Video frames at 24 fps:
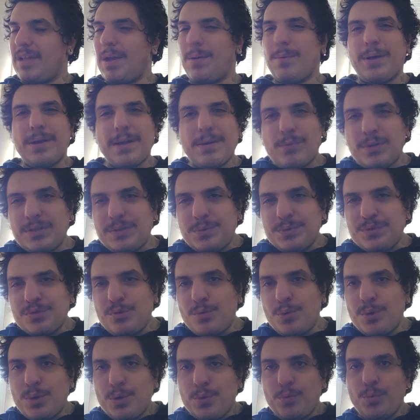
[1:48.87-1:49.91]
What was
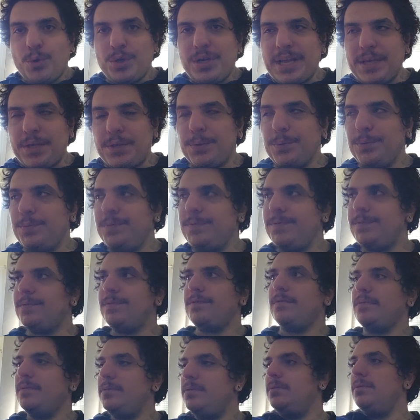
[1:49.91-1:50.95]
the word I
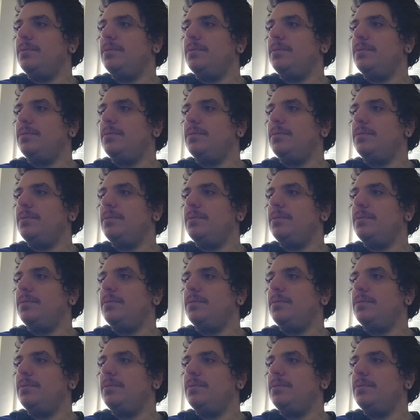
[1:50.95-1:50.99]
use?